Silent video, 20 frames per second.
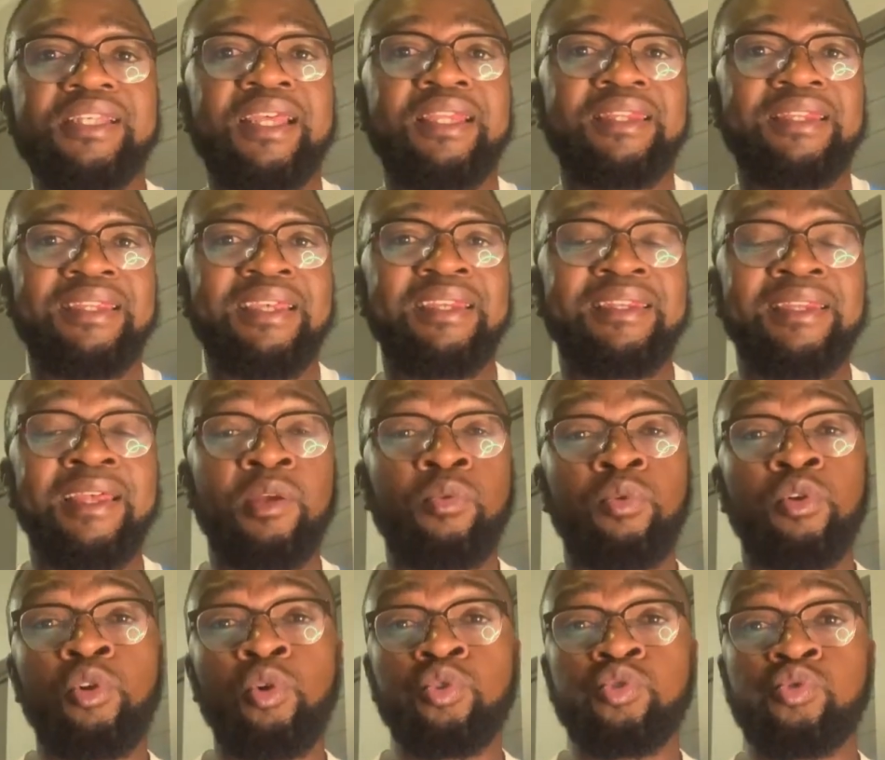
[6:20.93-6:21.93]
and then that
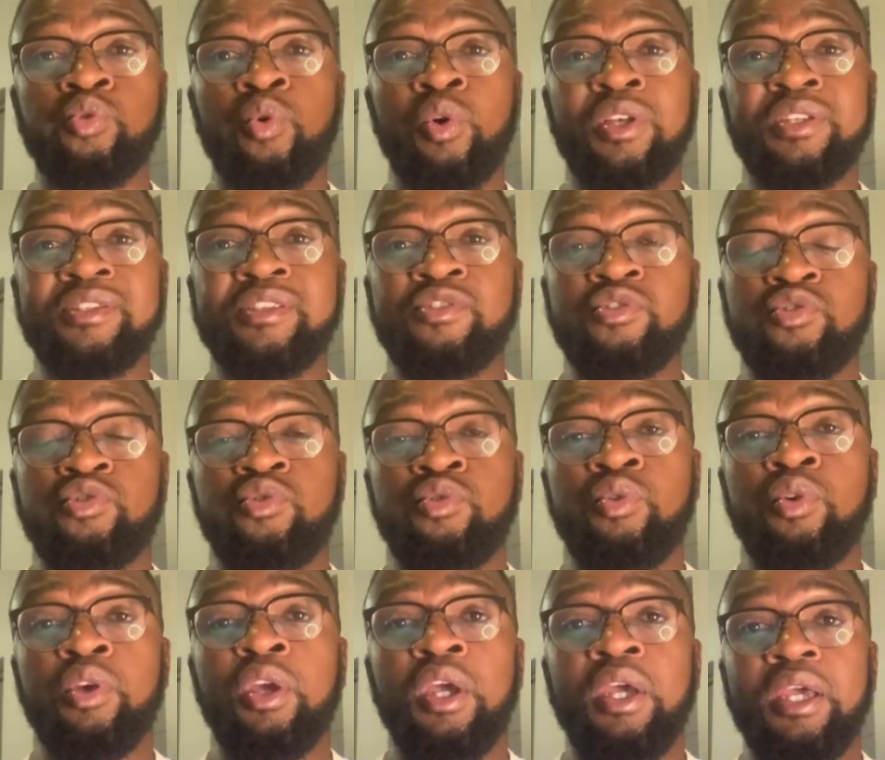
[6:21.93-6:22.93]
will also assist
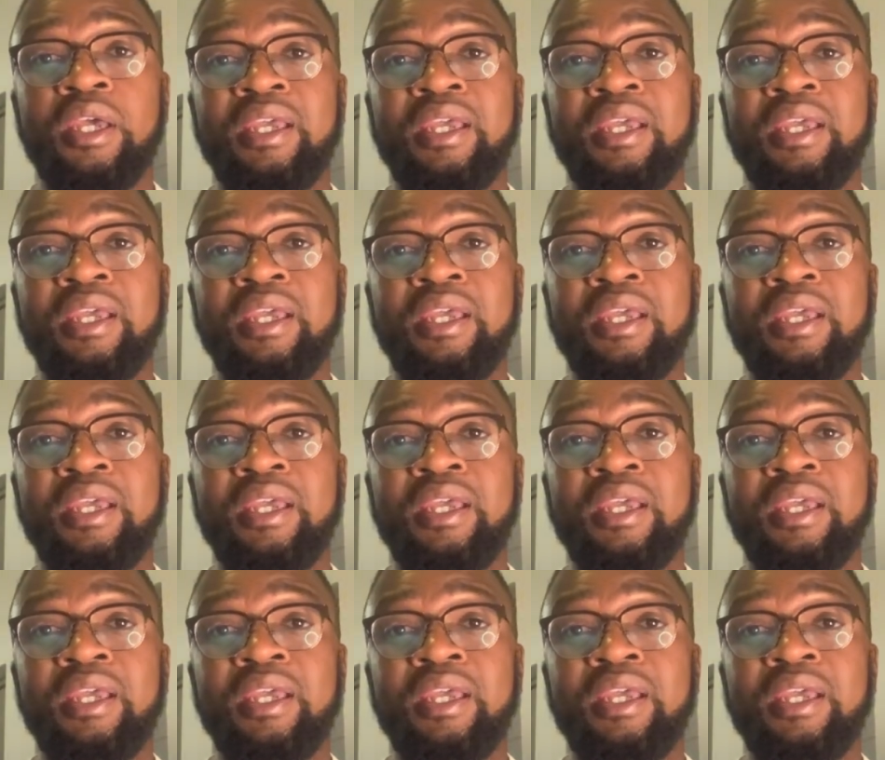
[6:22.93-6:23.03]
you